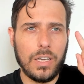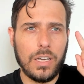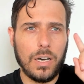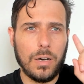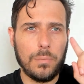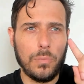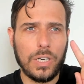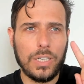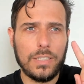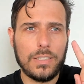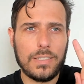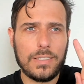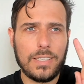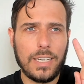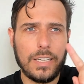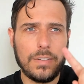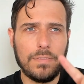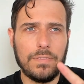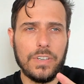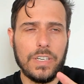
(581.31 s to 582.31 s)
I'm wanting to say
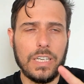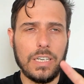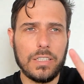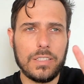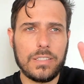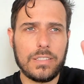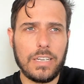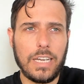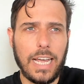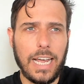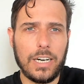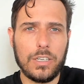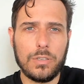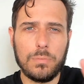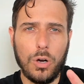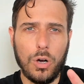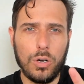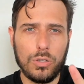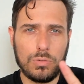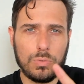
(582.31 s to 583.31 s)
that Venus and
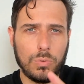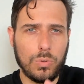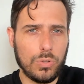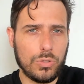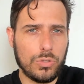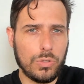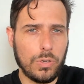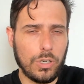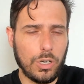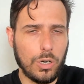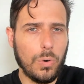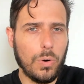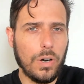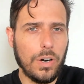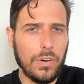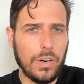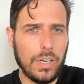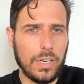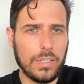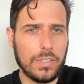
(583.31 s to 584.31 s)
Mars were also in
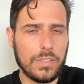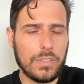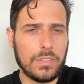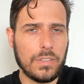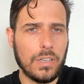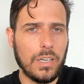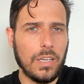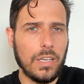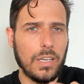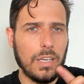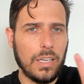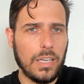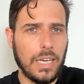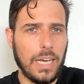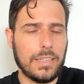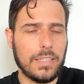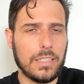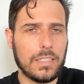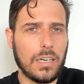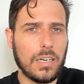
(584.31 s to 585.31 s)
Aquarius
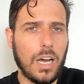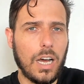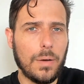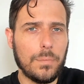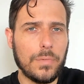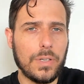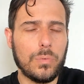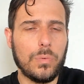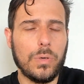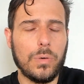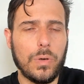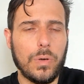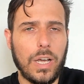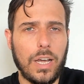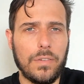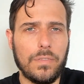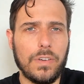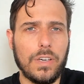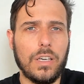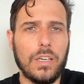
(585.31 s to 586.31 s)
at the time that we were
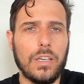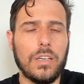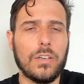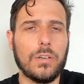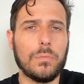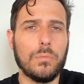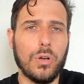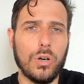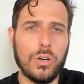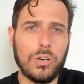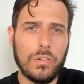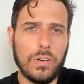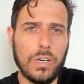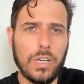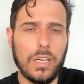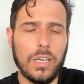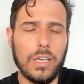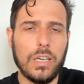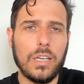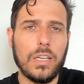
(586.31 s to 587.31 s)
having
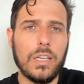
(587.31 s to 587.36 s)
Mercury